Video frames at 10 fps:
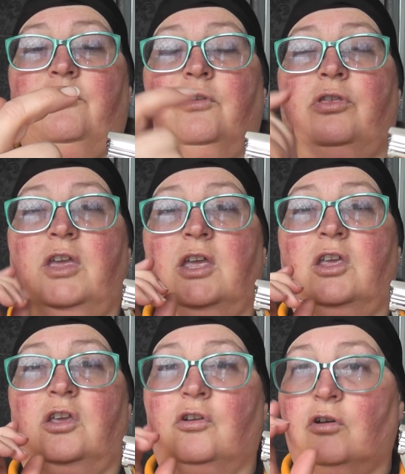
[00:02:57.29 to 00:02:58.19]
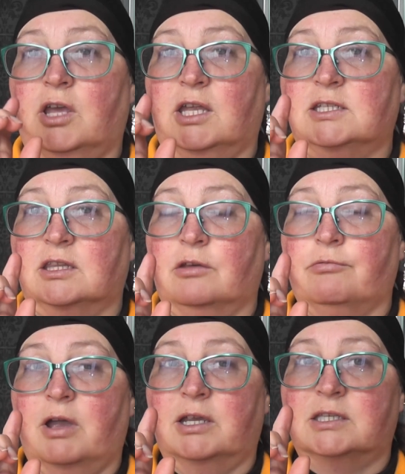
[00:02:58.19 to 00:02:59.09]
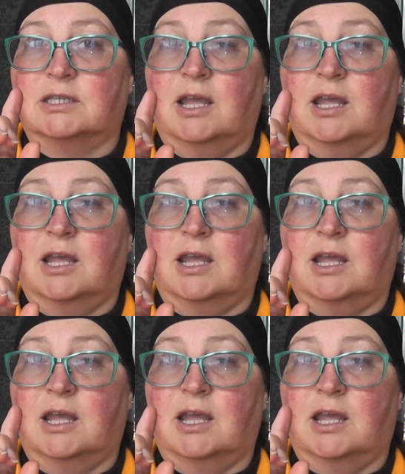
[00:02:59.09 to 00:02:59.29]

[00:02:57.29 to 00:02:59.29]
you think you're not getting the right